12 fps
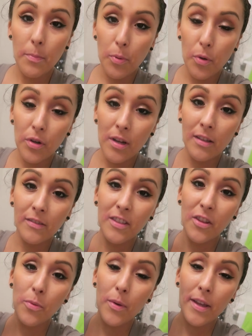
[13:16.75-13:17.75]
Pour it out
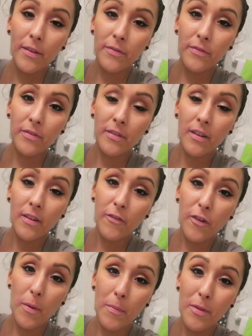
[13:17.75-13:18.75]
to the wife
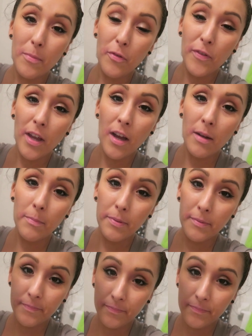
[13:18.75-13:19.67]
from the movie Up.